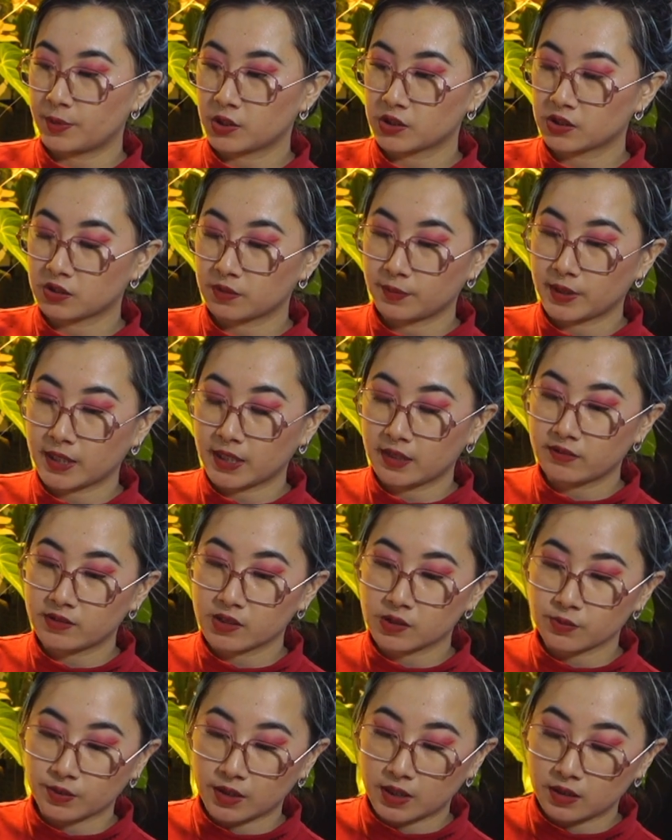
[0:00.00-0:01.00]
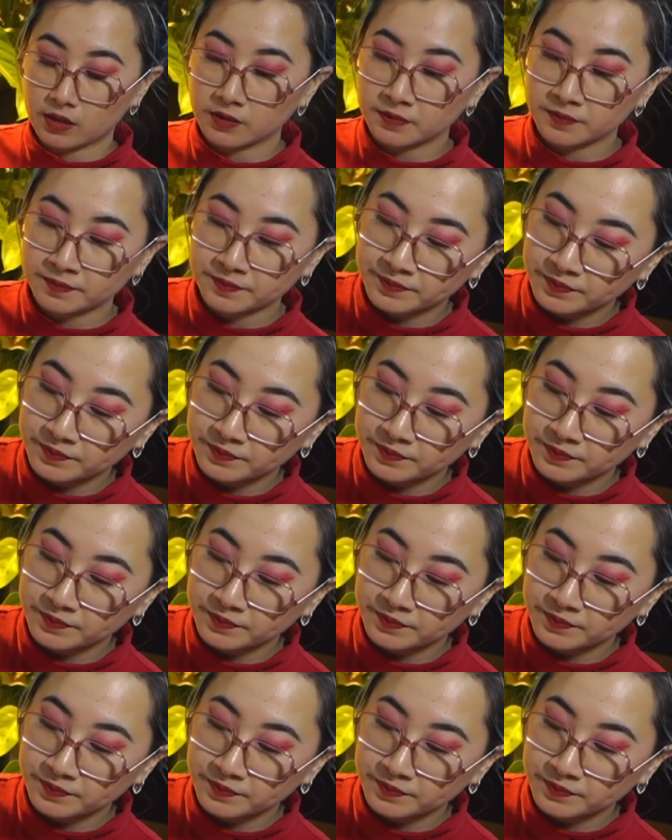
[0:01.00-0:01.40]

bottom here as well,